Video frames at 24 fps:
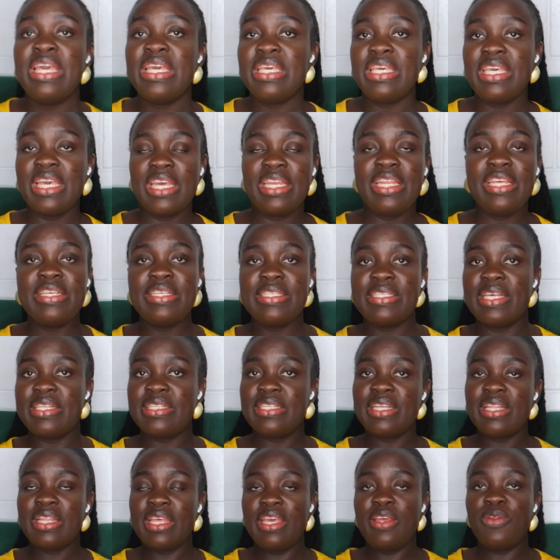Get in,
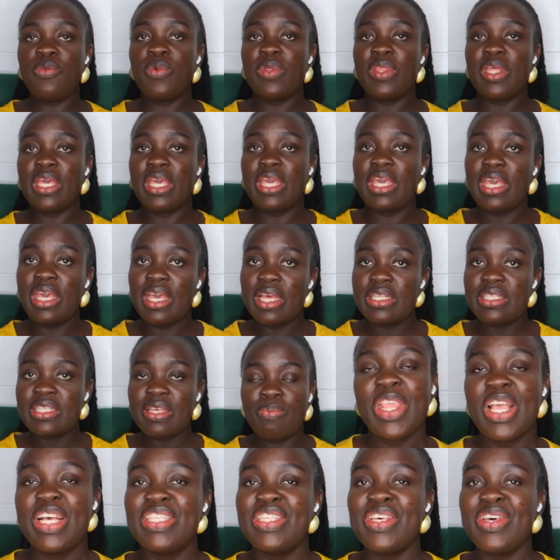settle in with a kid.
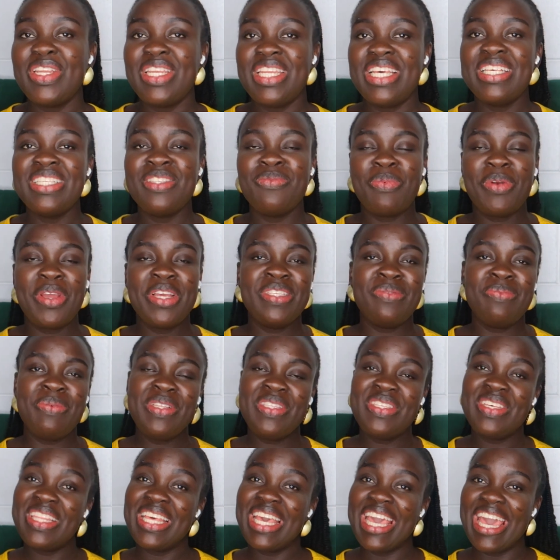So this brings me
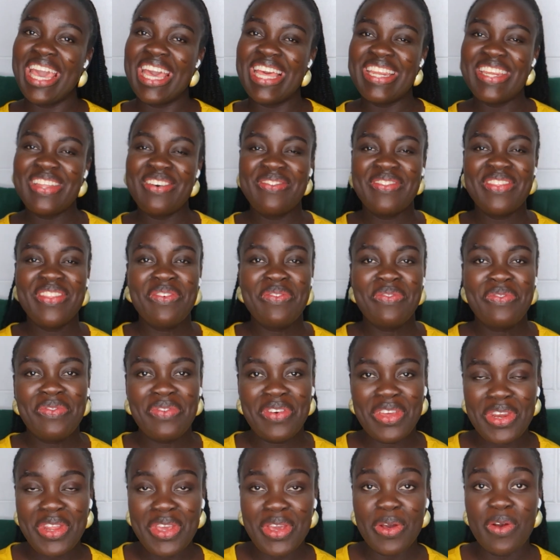to the end of the
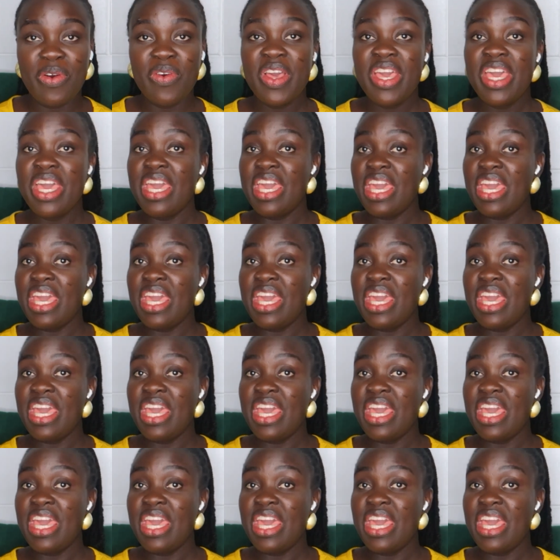video.